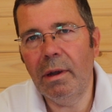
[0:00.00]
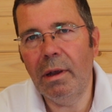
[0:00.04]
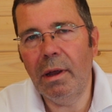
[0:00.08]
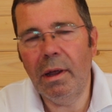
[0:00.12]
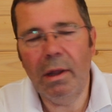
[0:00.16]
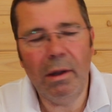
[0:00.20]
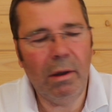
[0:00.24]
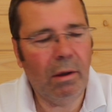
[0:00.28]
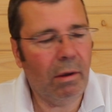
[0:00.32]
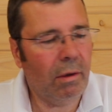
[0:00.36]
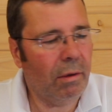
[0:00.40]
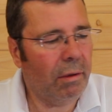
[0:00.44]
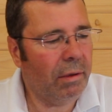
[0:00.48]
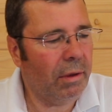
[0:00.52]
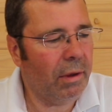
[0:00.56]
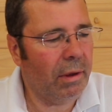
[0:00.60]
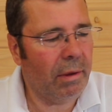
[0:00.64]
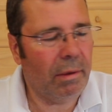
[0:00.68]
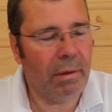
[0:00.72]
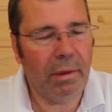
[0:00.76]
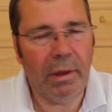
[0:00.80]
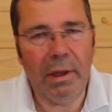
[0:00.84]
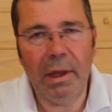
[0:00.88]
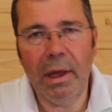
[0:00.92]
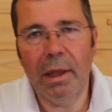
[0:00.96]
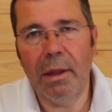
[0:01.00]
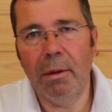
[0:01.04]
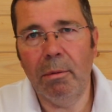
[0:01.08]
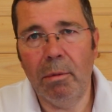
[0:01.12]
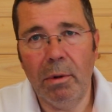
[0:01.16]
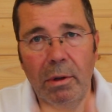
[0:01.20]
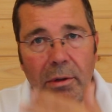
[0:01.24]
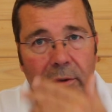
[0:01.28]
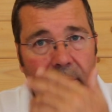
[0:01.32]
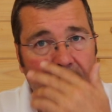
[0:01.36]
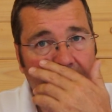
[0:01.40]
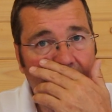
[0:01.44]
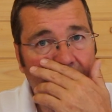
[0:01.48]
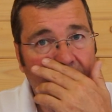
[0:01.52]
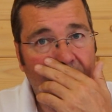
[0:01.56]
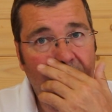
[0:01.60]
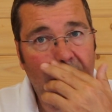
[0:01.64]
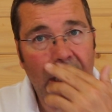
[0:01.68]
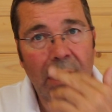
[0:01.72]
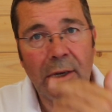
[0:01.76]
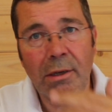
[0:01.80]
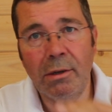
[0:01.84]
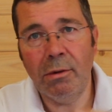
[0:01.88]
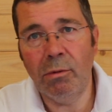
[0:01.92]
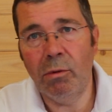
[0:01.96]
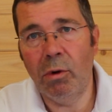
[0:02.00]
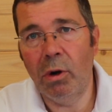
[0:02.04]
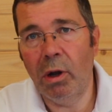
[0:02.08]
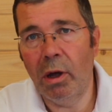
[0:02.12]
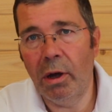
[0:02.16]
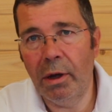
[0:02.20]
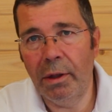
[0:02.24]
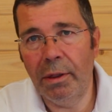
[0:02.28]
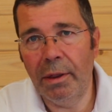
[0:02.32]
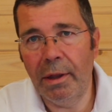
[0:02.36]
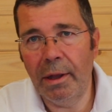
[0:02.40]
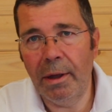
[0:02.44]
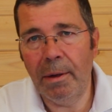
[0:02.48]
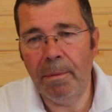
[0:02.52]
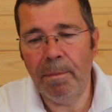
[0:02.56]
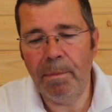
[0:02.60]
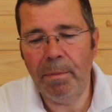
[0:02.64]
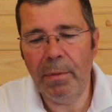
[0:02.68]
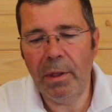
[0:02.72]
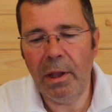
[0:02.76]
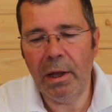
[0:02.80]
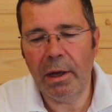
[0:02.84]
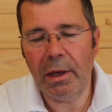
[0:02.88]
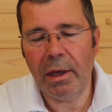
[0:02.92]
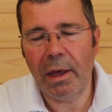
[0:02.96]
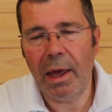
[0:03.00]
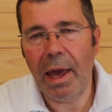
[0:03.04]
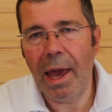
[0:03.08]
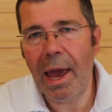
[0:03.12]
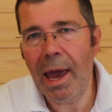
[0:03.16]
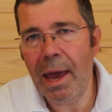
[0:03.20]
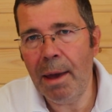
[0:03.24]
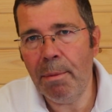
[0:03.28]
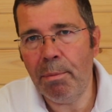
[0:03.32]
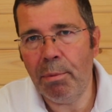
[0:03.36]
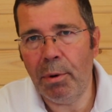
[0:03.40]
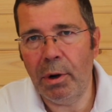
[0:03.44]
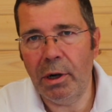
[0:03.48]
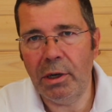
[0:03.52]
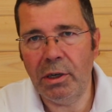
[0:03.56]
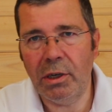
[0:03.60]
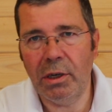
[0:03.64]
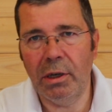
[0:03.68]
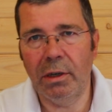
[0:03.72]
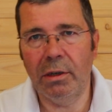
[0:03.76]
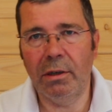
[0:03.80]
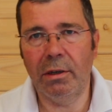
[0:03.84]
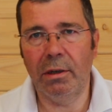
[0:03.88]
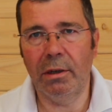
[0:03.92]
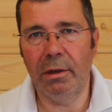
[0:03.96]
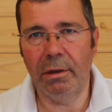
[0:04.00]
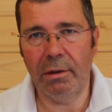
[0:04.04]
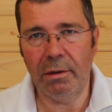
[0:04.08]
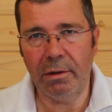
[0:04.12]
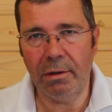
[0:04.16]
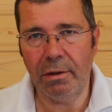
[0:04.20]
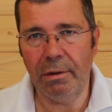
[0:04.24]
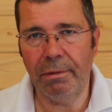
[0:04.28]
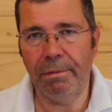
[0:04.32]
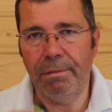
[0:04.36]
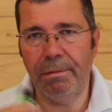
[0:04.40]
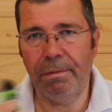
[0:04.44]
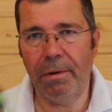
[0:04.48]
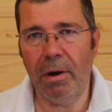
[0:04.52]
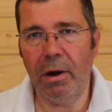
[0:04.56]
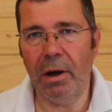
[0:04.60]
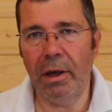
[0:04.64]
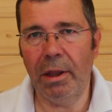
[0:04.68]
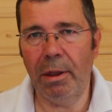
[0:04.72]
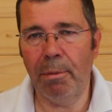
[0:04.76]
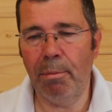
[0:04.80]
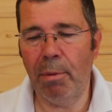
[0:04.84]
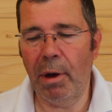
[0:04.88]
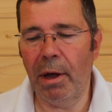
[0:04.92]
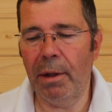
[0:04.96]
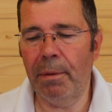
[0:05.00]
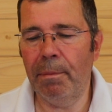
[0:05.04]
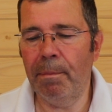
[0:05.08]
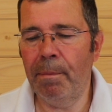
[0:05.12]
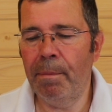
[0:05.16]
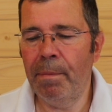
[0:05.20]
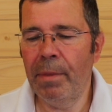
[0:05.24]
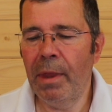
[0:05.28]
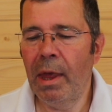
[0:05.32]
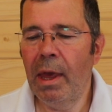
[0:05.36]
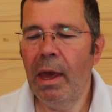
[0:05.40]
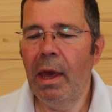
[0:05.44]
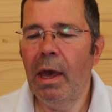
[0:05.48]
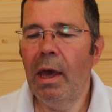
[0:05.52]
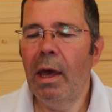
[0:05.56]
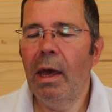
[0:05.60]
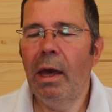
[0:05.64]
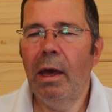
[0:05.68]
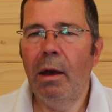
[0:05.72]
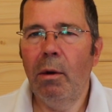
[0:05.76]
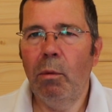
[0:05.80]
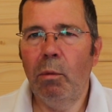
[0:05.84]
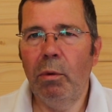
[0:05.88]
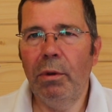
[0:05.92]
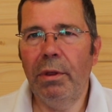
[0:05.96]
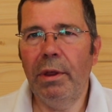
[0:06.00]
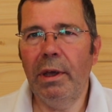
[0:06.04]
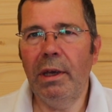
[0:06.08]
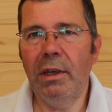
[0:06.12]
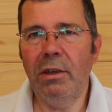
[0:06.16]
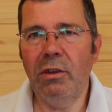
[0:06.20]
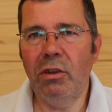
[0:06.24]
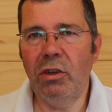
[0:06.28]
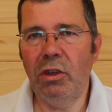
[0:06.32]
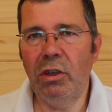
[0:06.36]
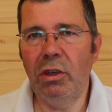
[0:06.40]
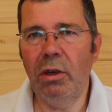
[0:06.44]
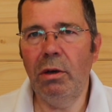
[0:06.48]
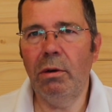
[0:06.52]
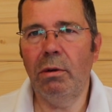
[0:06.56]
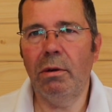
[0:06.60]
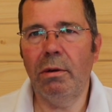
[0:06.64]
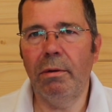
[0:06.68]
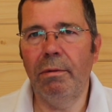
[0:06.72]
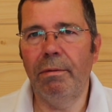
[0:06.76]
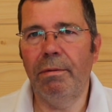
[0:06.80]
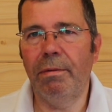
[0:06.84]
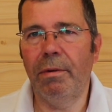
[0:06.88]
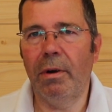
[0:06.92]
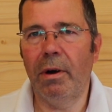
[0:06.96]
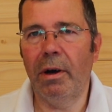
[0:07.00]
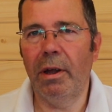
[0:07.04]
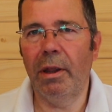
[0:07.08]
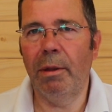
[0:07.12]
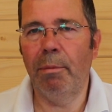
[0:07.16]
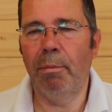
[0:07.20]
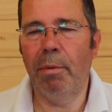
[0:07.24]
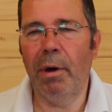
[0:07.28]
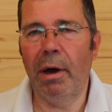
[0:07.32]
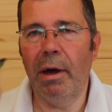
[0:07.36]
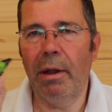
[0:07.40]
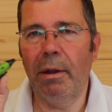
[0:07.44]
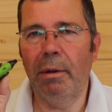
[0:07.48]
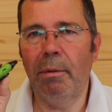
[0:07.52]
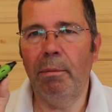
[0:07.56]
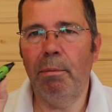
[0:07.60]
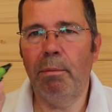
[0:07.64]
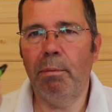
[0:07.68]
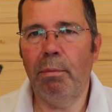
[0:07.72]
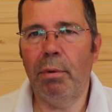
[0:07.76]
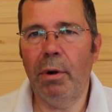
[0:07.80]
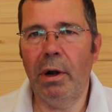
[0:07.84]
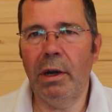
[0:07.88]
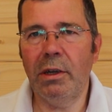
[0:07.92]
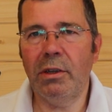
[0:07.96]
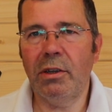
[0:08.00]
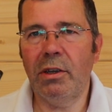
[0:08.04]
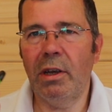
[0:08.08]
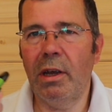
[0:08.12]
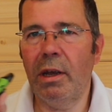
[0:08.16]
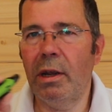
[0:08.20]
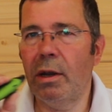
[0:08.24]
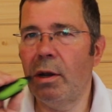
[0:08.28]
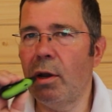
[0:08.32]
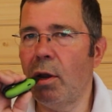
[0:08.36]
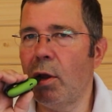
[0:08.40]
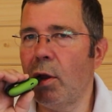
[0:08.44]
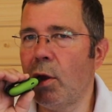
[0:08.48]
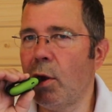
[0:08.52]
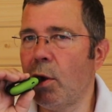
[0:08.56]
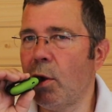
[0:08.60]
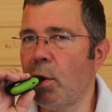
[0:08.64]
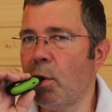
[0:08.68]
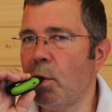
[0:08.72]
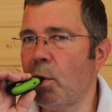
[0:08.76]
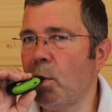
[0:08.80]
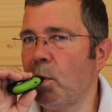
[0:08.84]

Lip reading: a lot of the other ones, they tend to rely on the like air pressure to fire the button. With these, you can fire the button, press it,